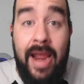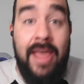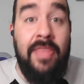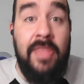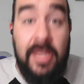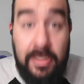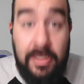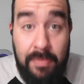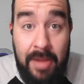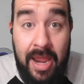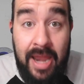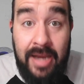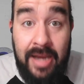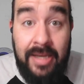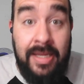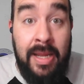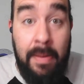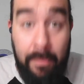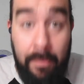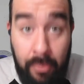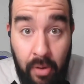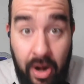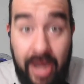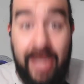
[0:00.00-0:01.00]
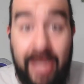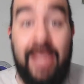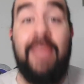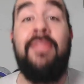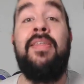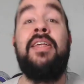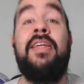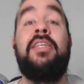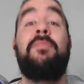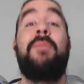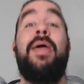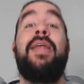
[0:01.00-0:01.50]
This man can break.
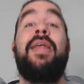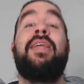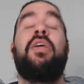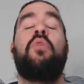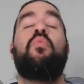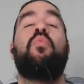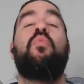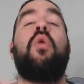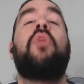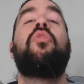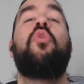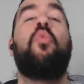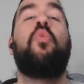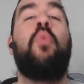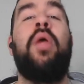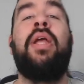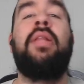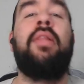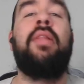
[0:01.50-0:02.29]
This man can run the ring